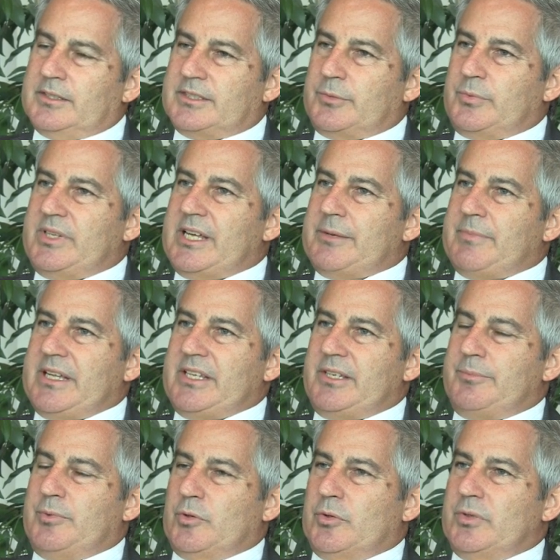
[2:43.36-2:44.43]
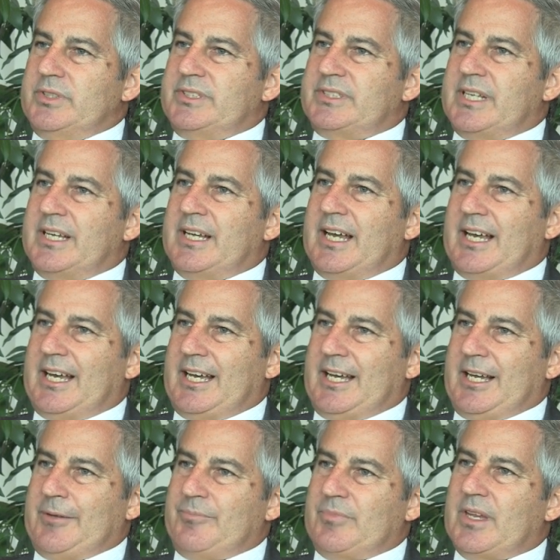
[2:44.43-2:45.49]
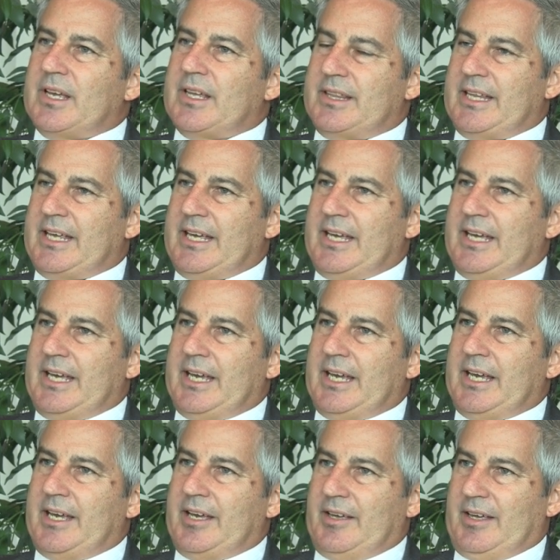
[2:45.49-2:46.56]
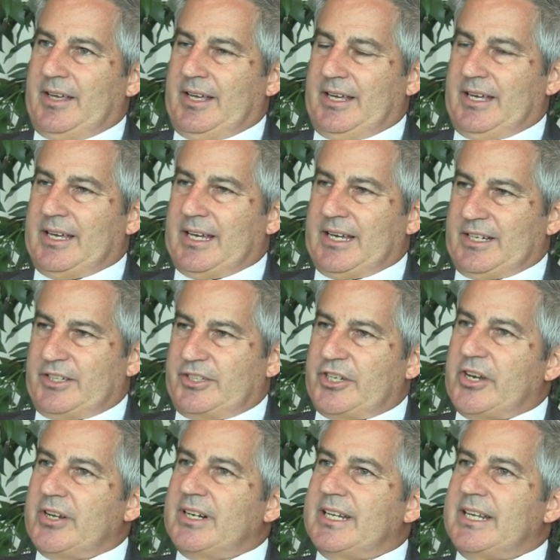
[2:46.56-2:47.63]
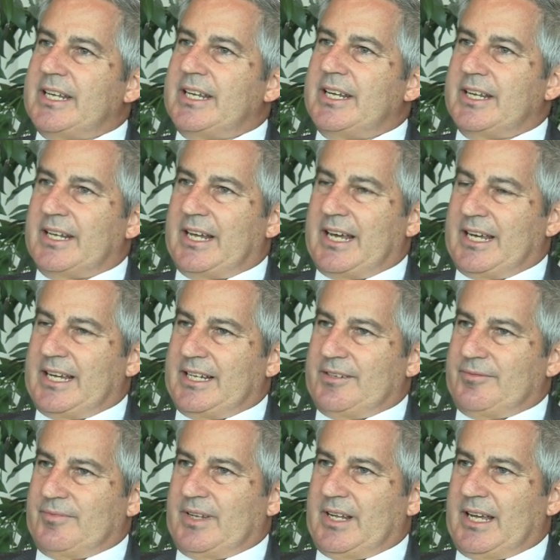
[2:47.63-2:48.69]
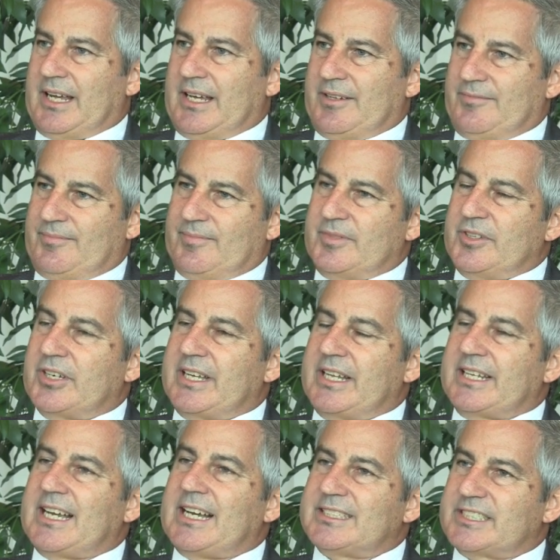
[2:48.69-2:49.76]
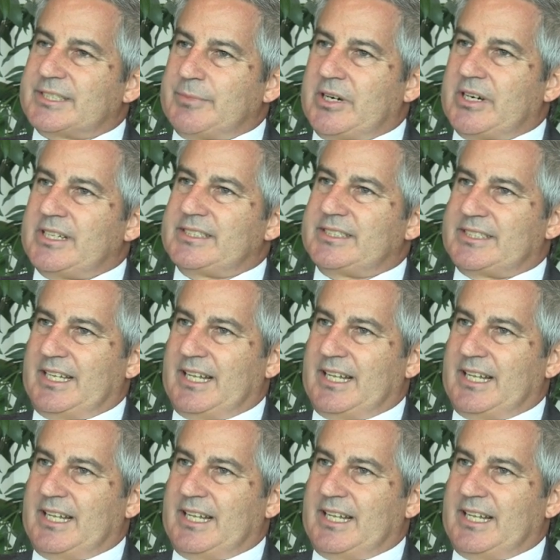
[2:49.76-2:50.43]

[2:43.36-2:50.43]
So with our menu boards, they're totally, you can customise